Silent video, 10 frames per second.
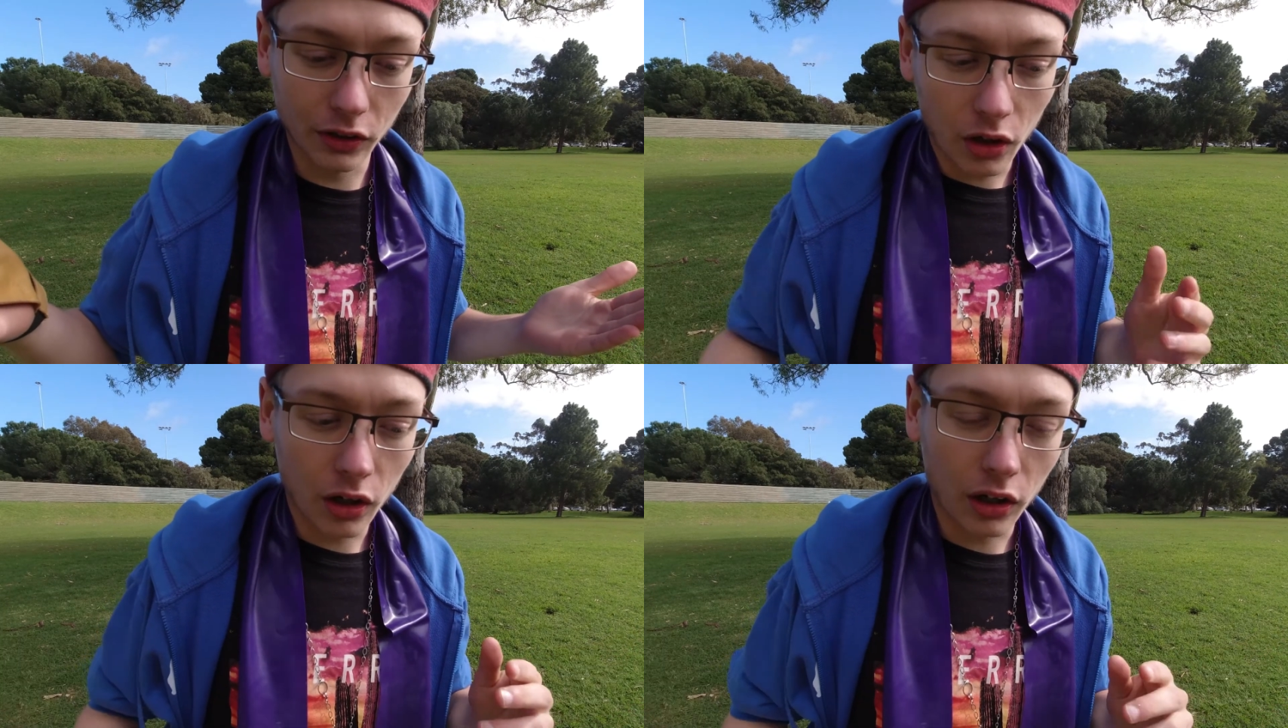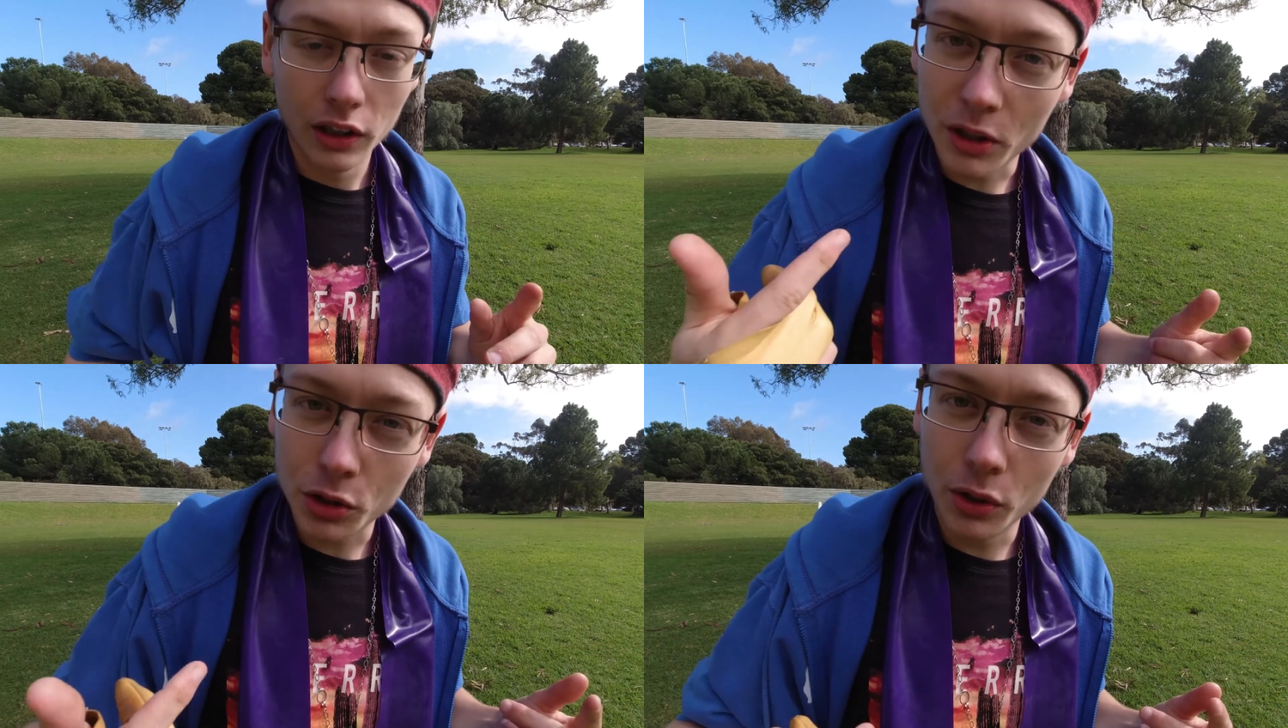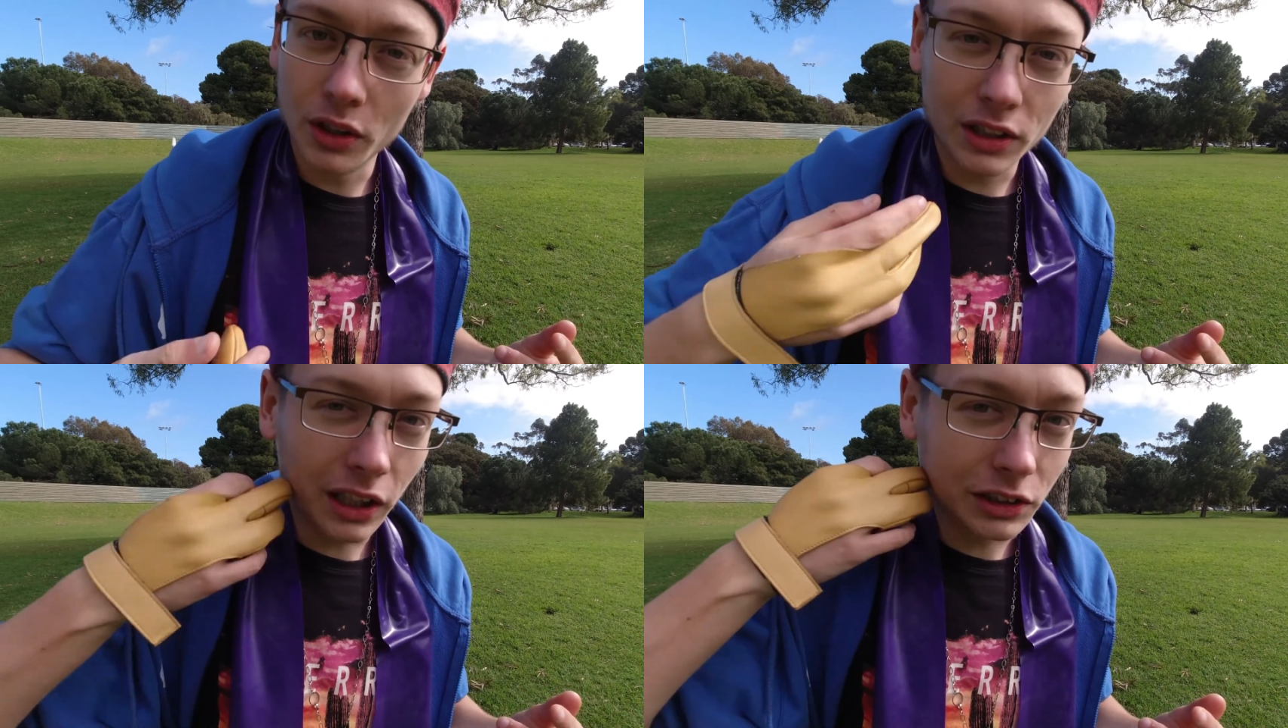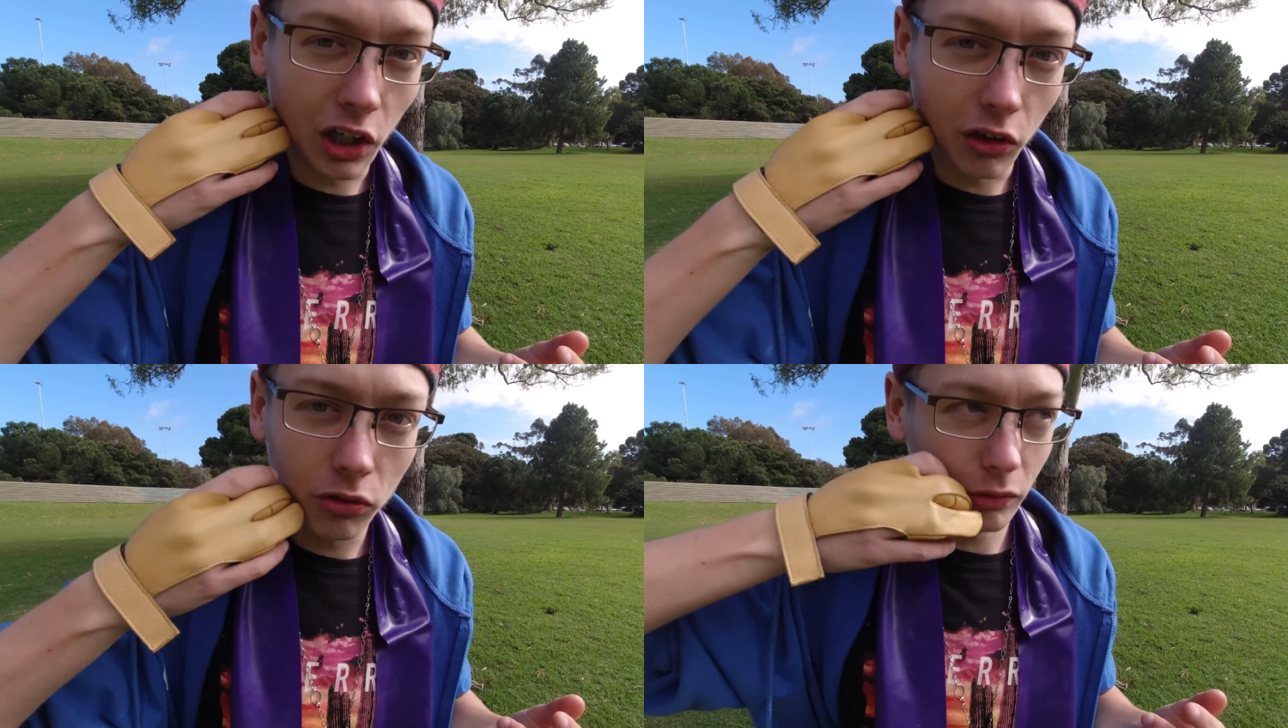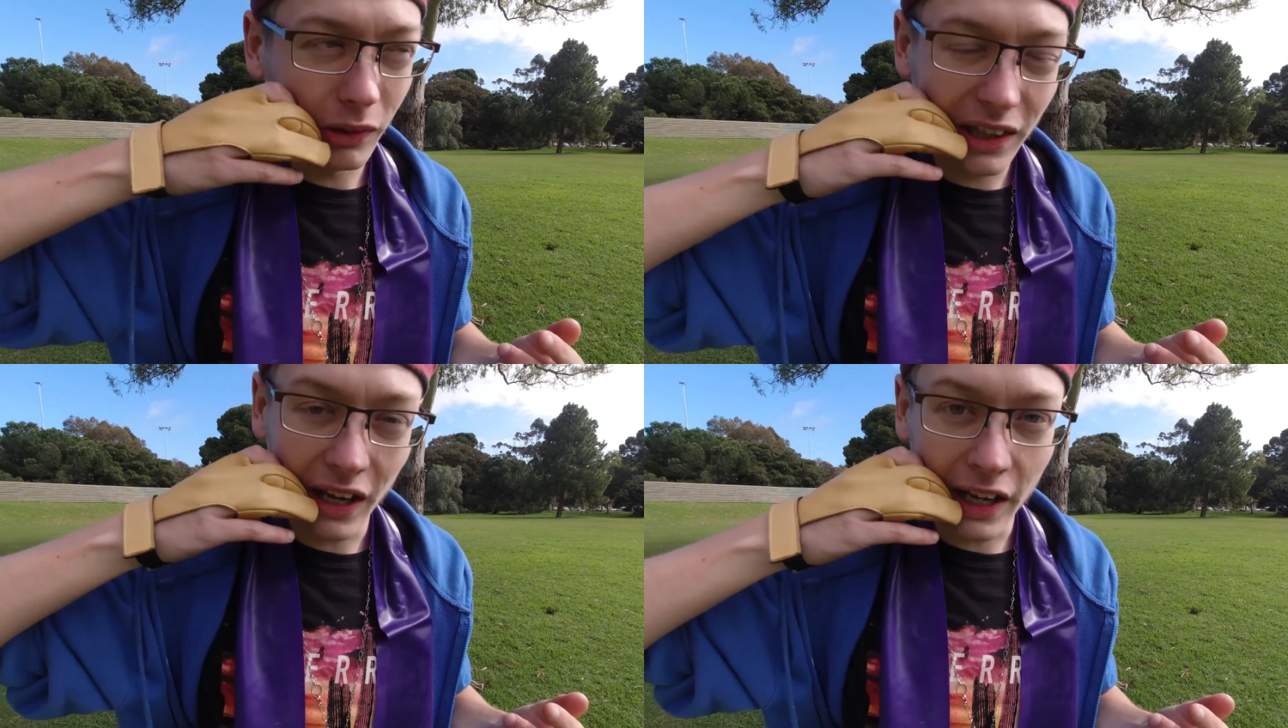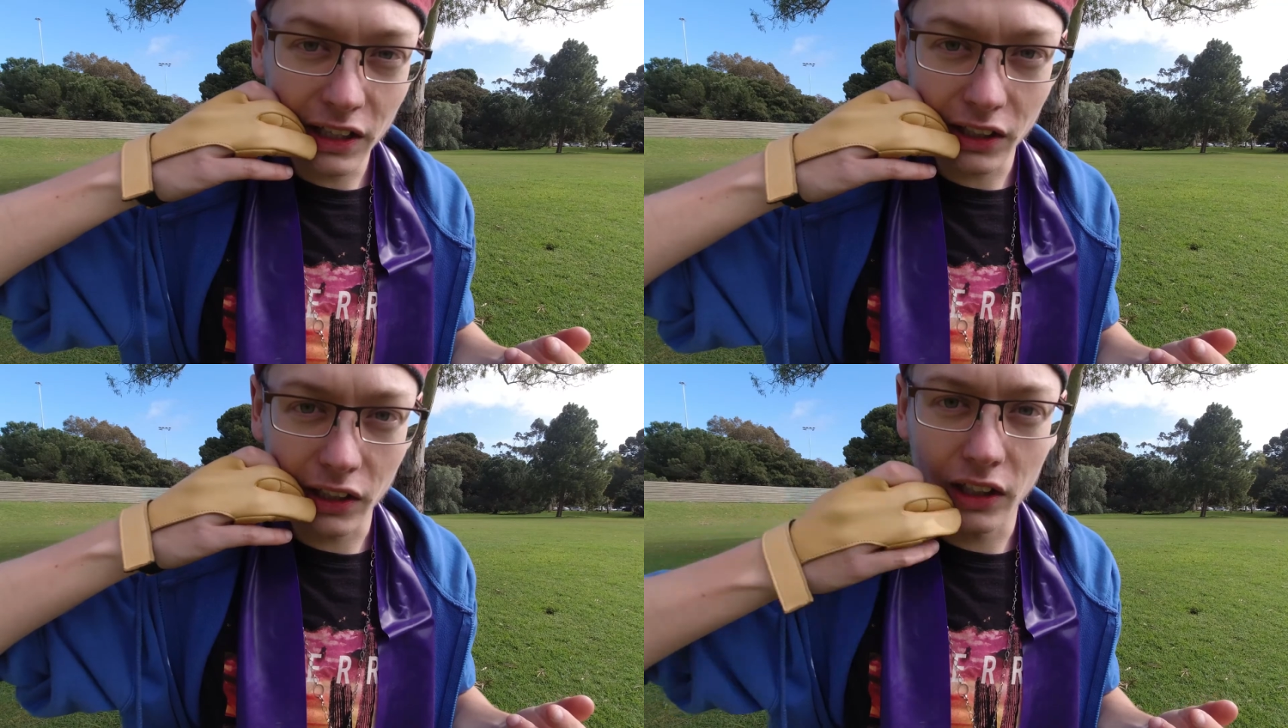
oh, make sure you touch them with your anchor,